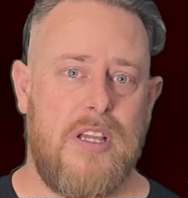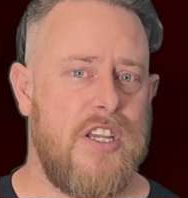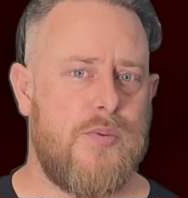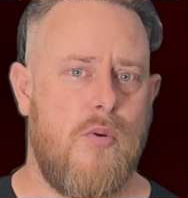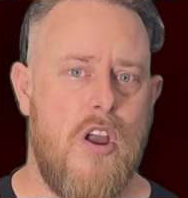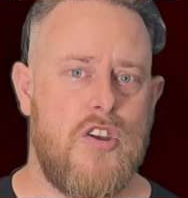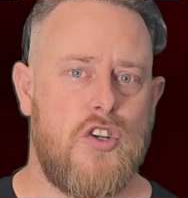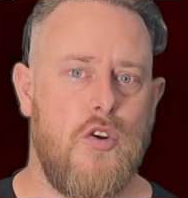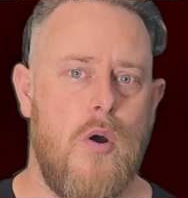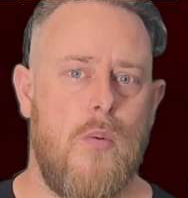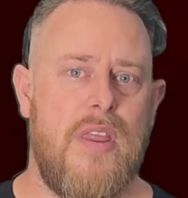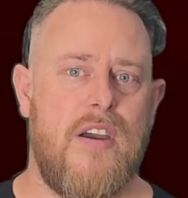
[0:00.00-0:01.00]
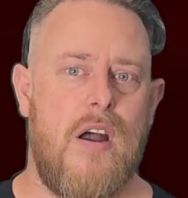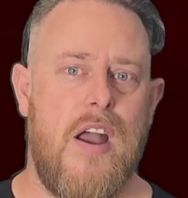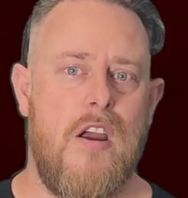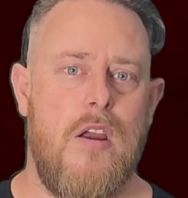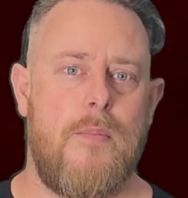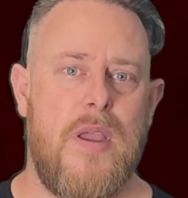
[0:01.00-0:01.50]
Police were unsure whether
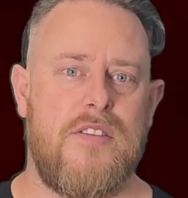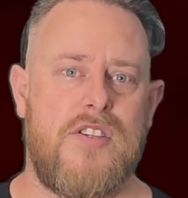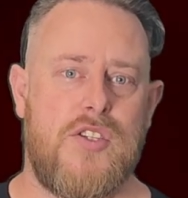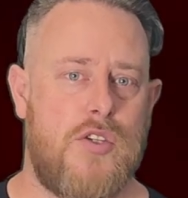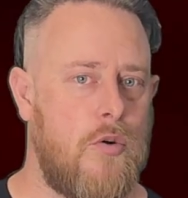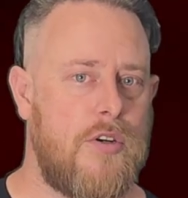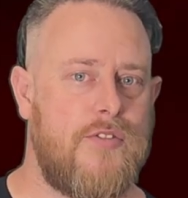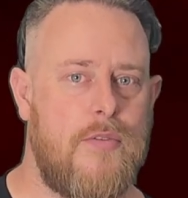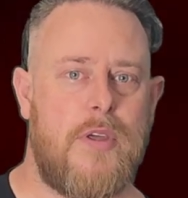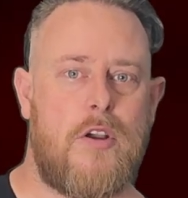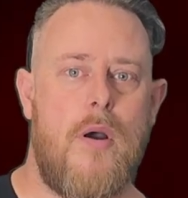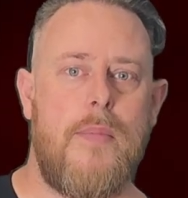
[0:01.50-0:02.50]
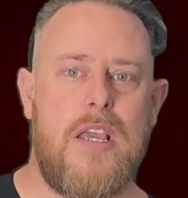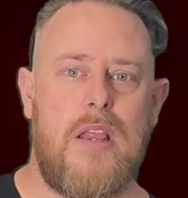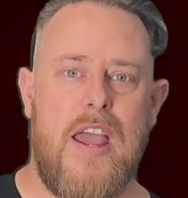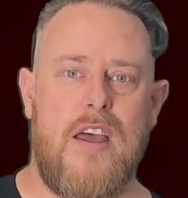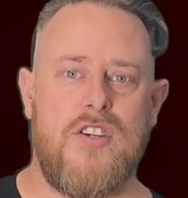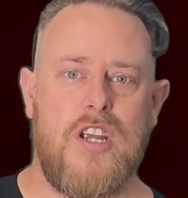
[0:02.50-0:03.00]
Aya had been stalked from the
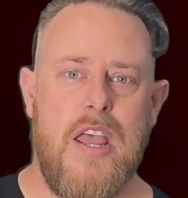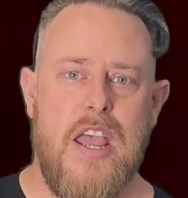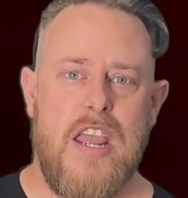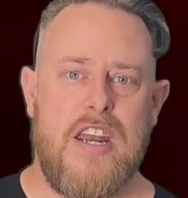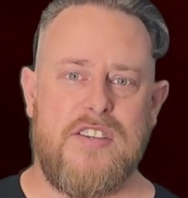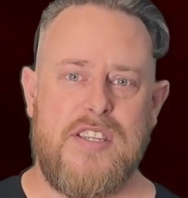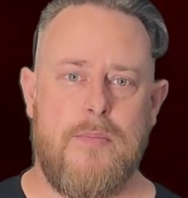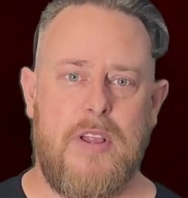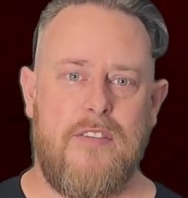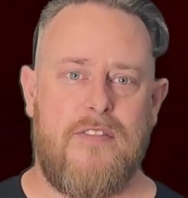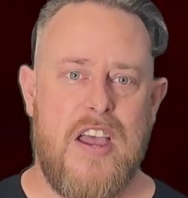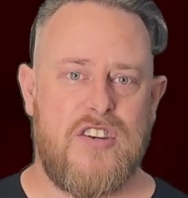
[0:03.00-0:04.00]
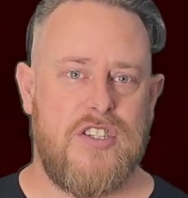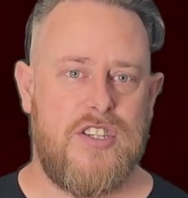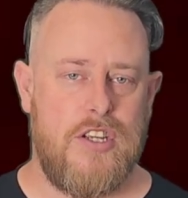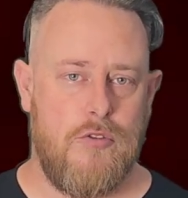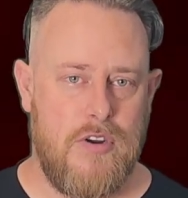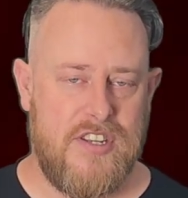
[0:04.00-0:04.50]
comedy lounge in a similar
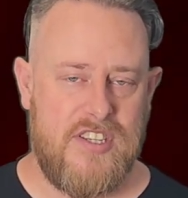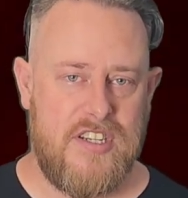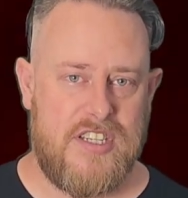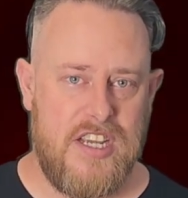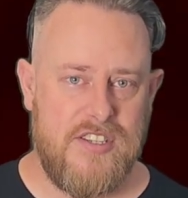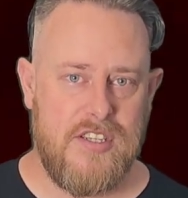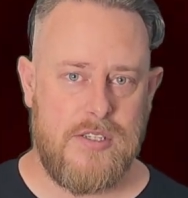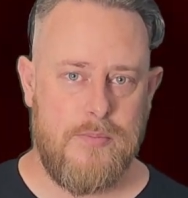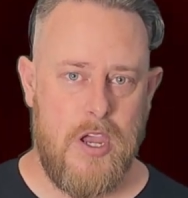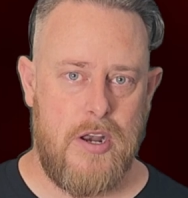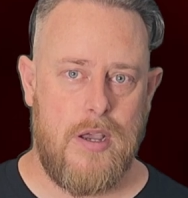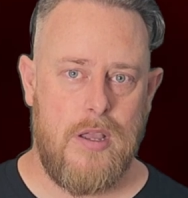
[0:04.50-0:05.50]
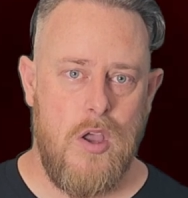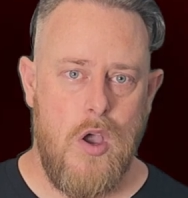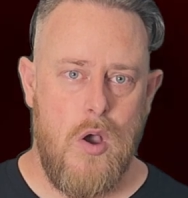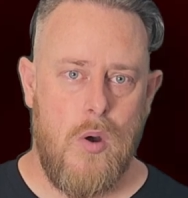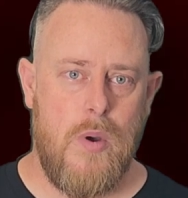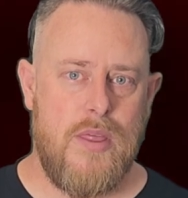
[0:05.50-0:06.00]
fashion to Eurydice Dixon's murder,
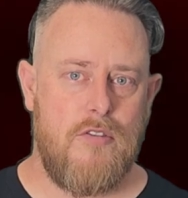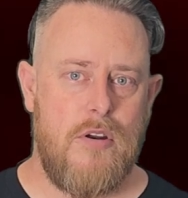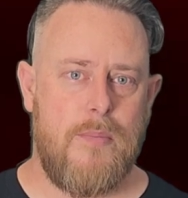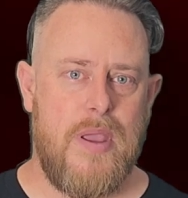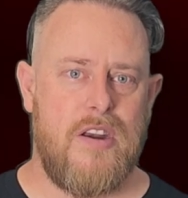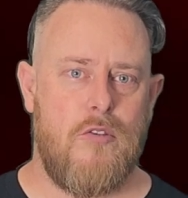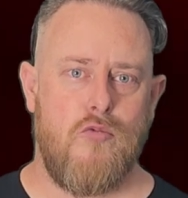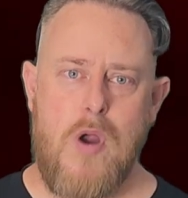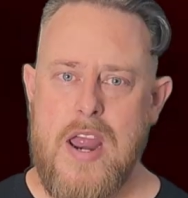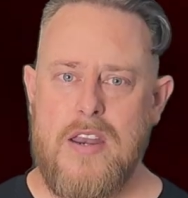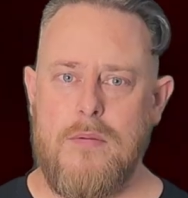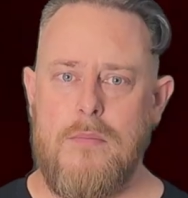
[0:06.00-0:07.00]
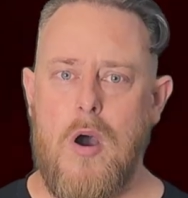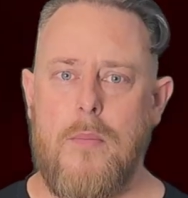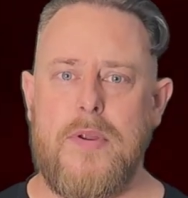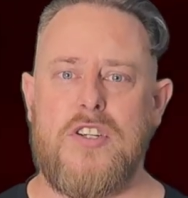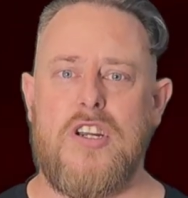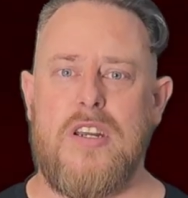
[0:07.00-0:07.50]
or whether it had been a random,
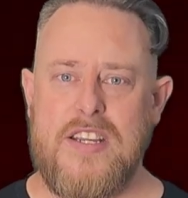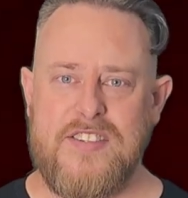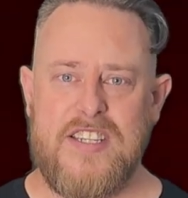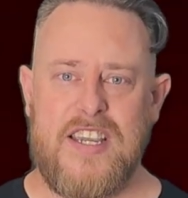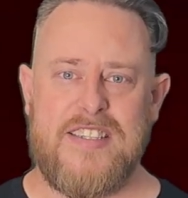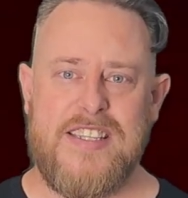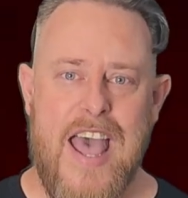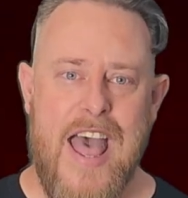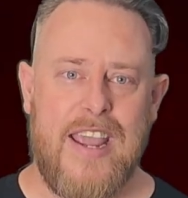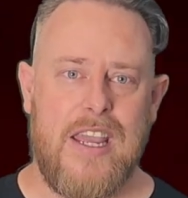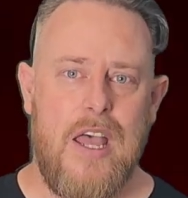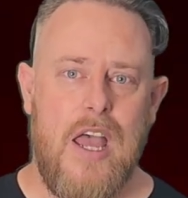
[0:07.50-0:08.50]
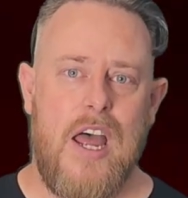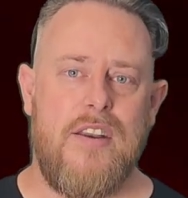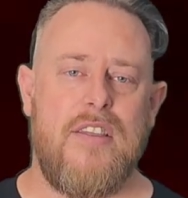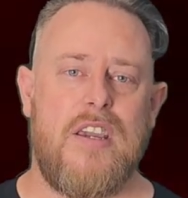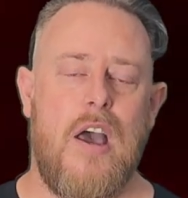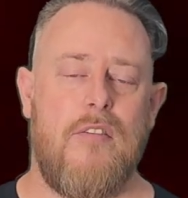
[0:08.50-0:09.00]
opportunistic attack
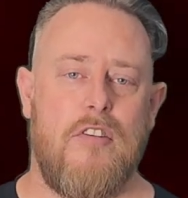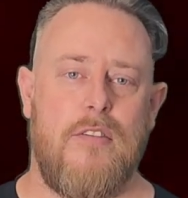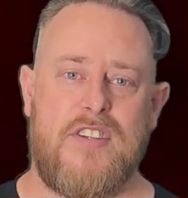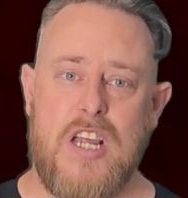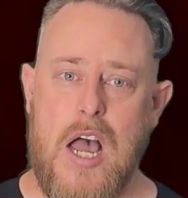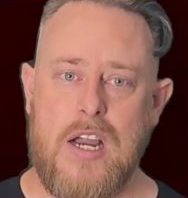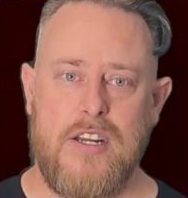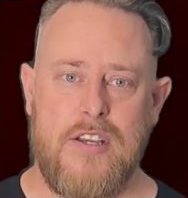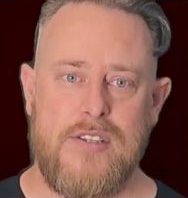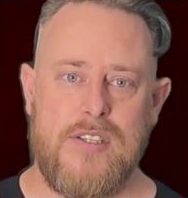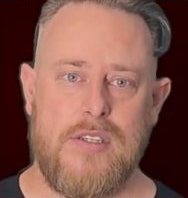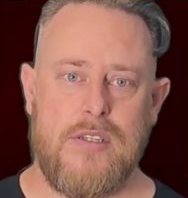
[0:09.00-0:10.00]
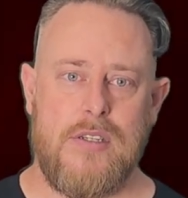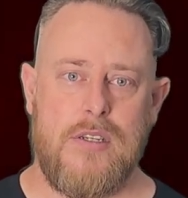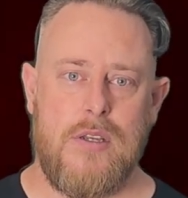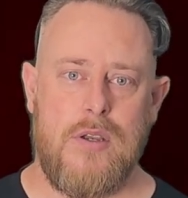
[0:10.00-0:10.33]
under the cover of darkness.